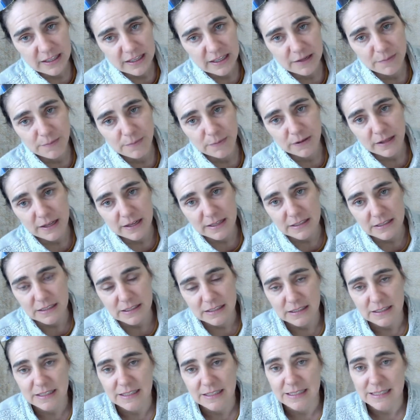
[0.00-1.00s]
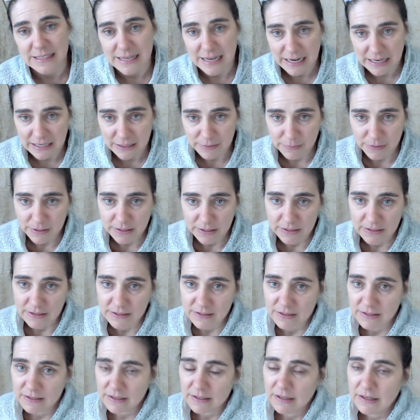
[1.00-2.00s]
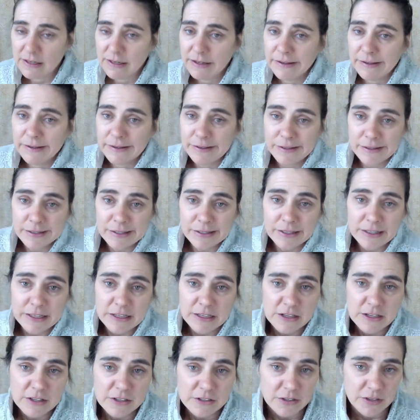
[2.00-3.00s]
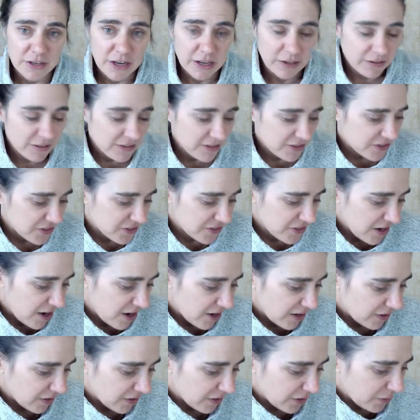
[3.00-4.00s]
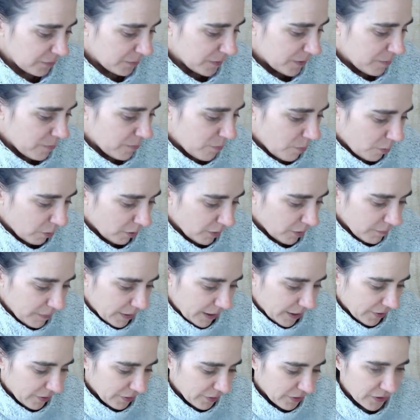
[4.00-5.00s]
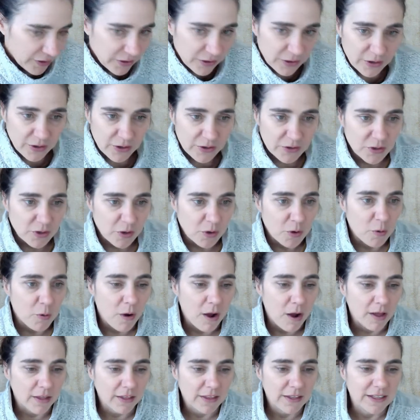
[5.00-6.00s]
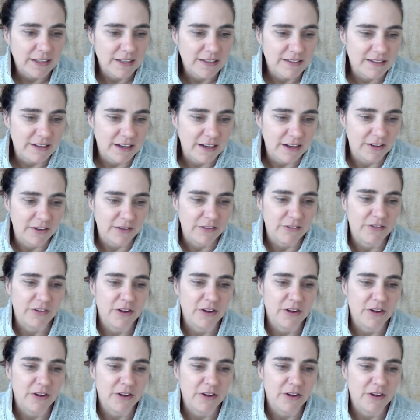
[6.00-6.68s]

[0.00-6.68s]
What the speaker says: plus containment. So now let's just talk a little bit more about the qualities of